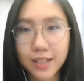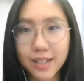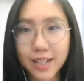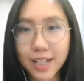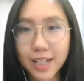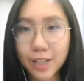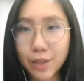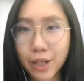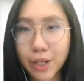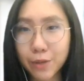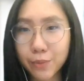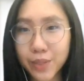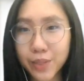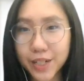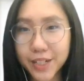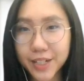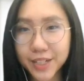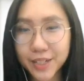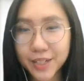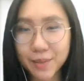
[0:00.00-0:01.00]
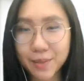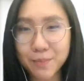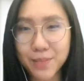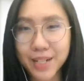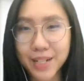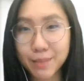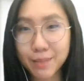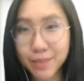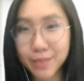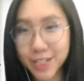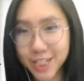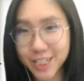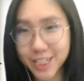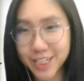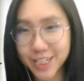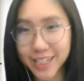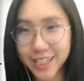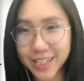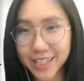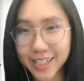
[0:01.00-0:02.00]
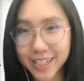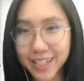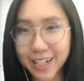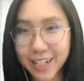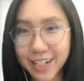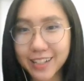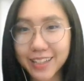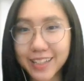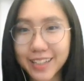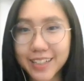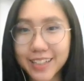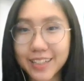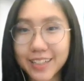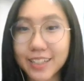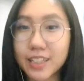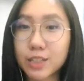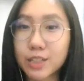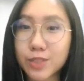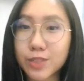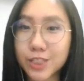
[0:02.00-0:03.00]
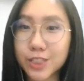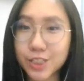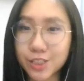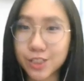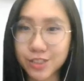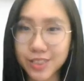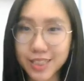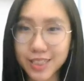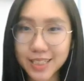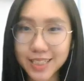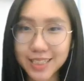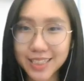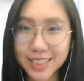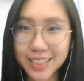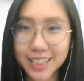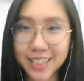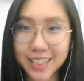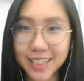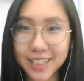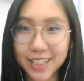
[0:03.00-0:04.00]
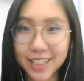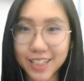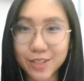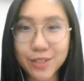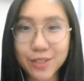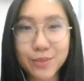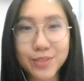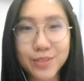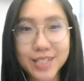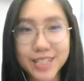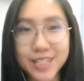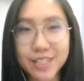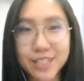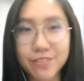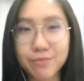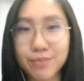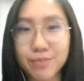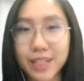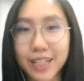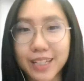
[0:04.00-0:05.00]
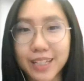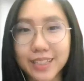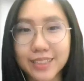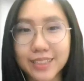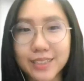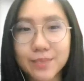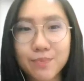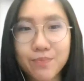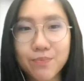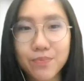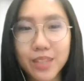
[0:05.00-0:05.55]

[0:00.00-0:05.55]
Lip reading: Hello everyone, my name is Shi, currently a Year 1 student in University of Malaya.